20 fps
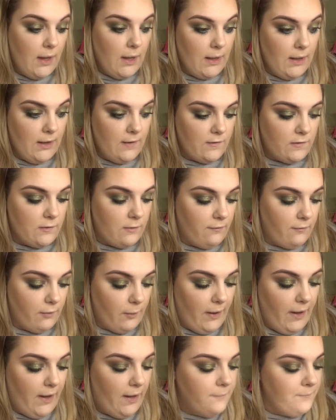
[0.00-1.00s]
glitter
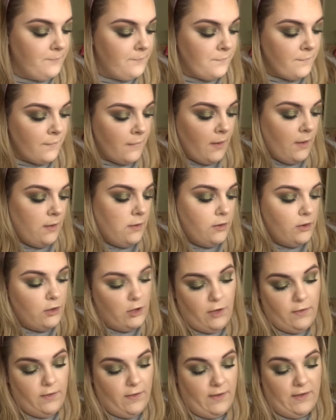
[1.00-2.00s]
everywhere.
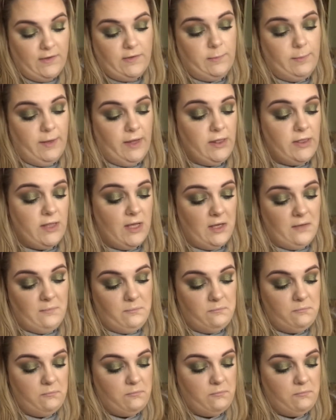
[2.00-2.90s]
Not that that's a bad thing.